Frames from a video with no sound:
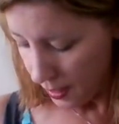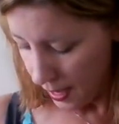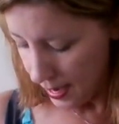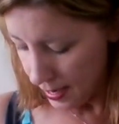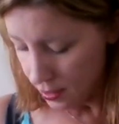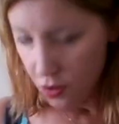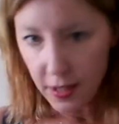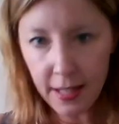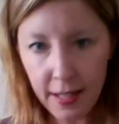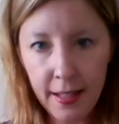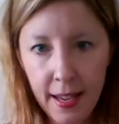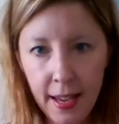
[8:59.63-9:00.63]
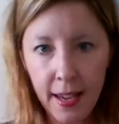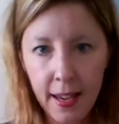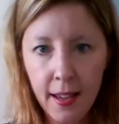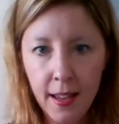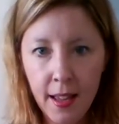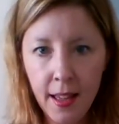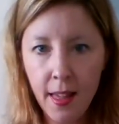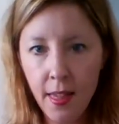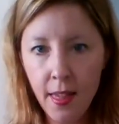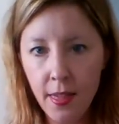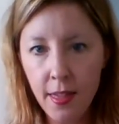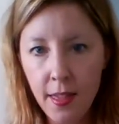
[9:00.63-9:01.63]
And as you can see,
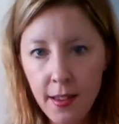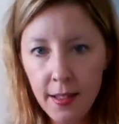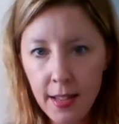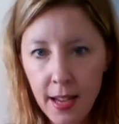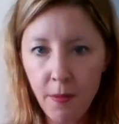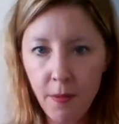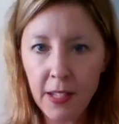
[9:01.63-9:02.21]
this type of